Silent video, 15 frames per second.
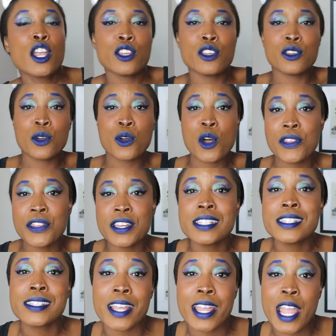You're
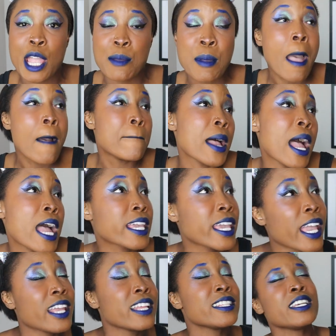the same, my
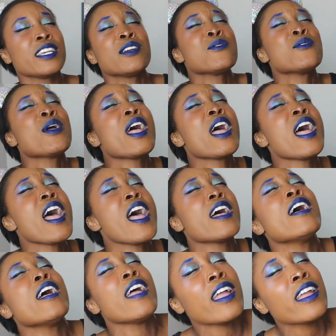candy
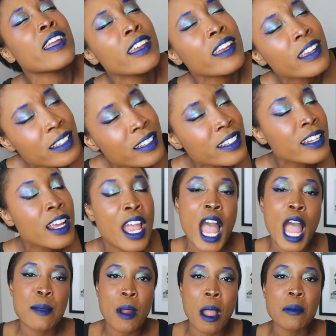rain.
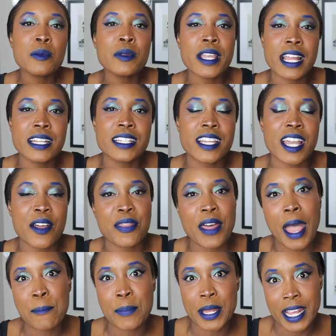I probably had to cut
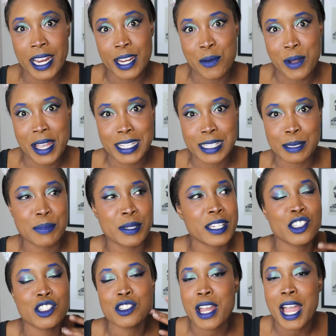that, but anyways,
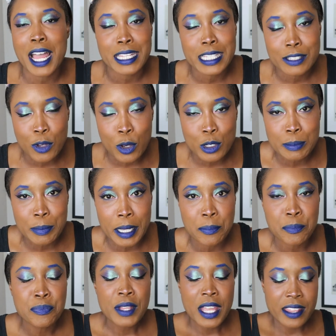because you know how these folks
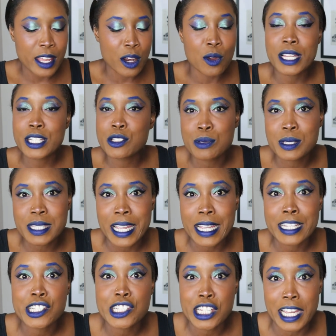be. They don't let you
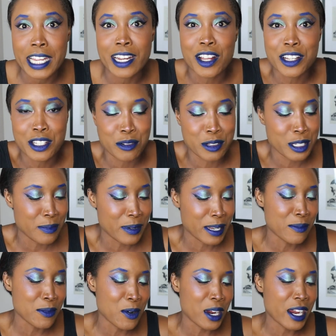sing shit on YouTube
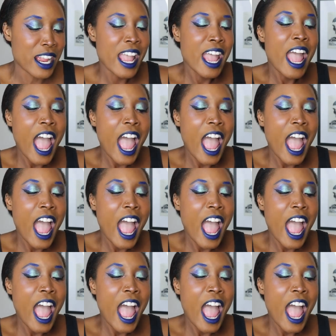anymore.